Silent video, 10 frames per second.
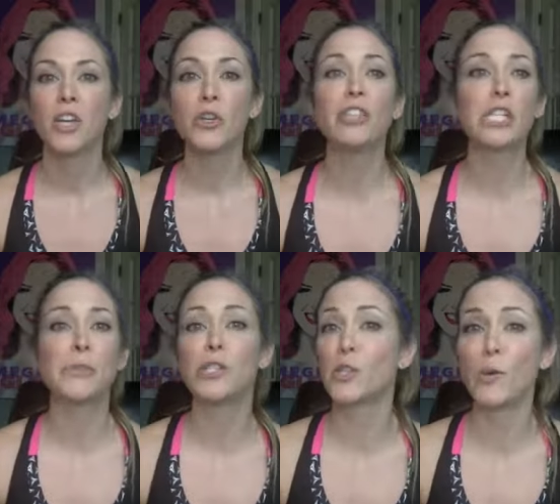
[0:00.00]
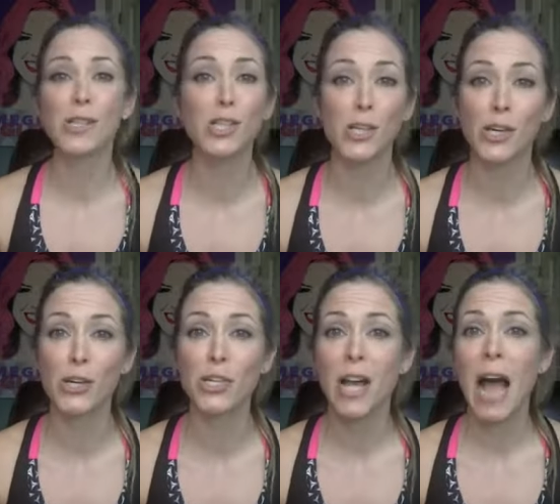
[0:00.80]
you've just been so
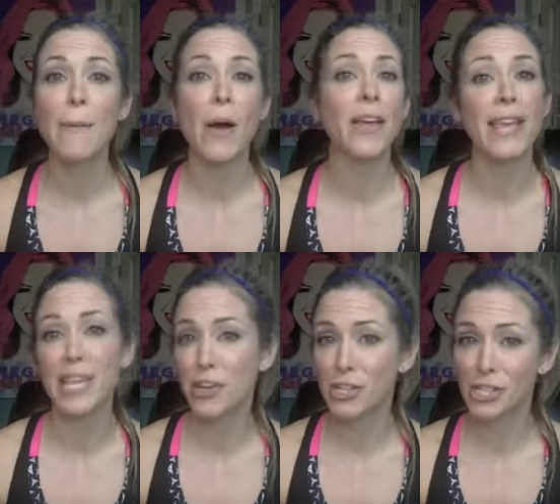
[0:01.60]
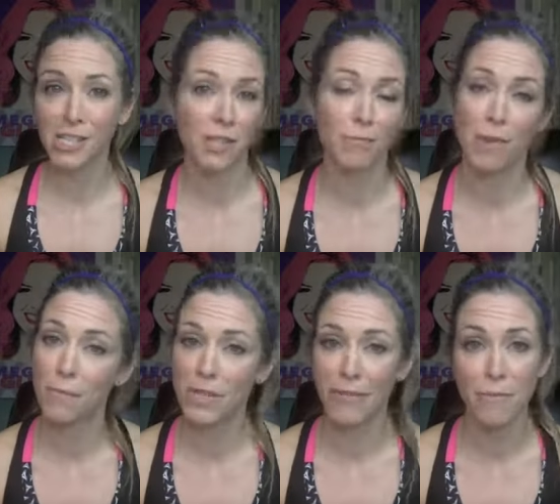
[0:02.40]
concerned about hitting your Success Club
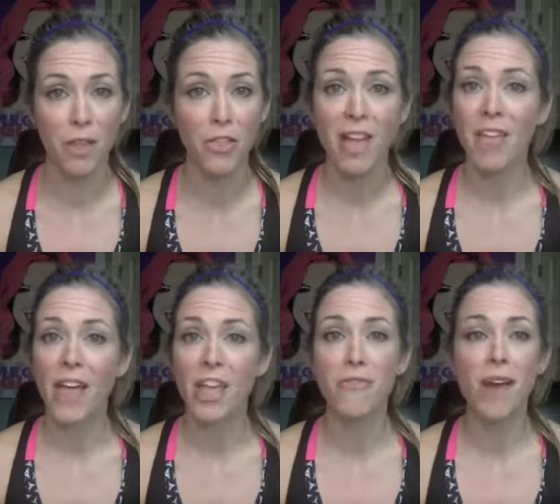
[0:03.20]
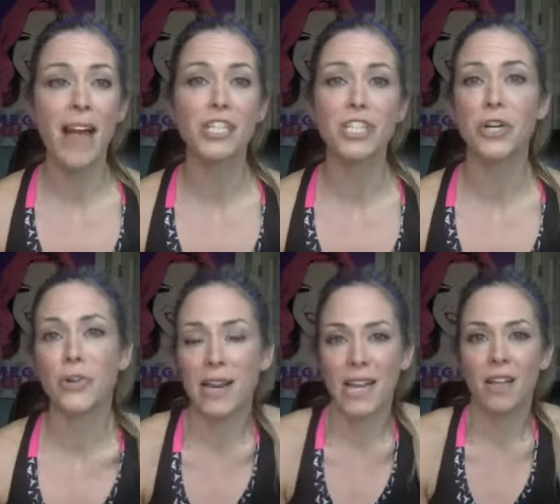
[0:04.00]
numbers every month that you're not actually
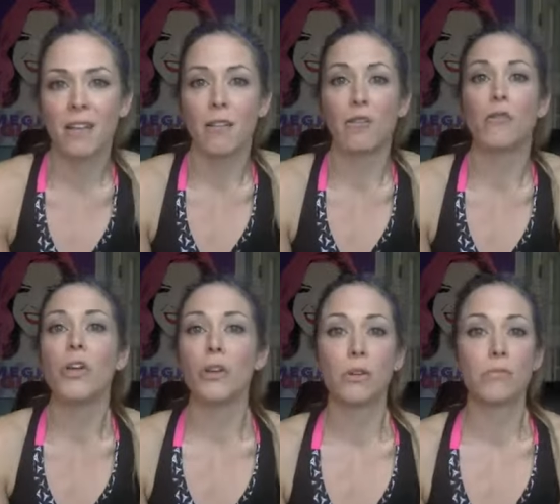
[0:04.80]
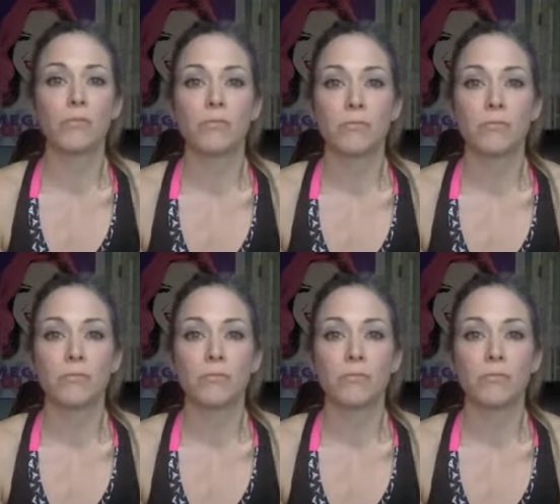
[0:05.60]
creating a loyal